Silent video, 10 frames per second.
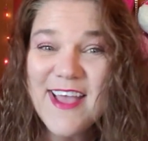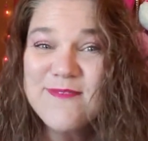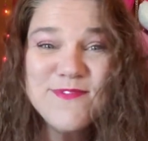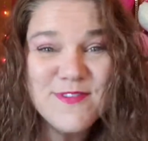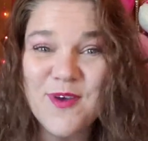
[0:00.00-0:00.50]

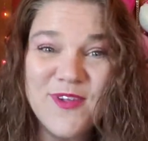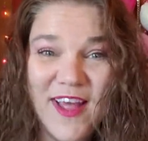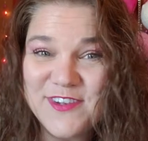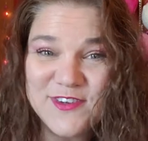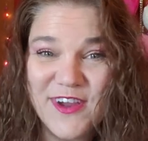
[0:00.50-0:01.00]
I'm so
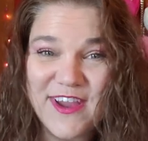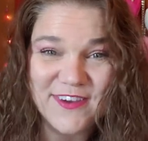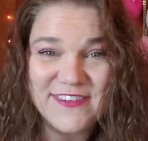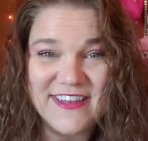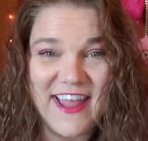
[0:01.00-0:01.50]
glad you're
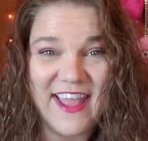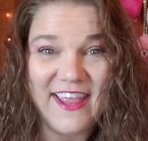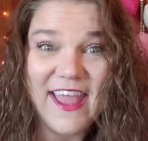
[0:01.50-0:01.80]
here today.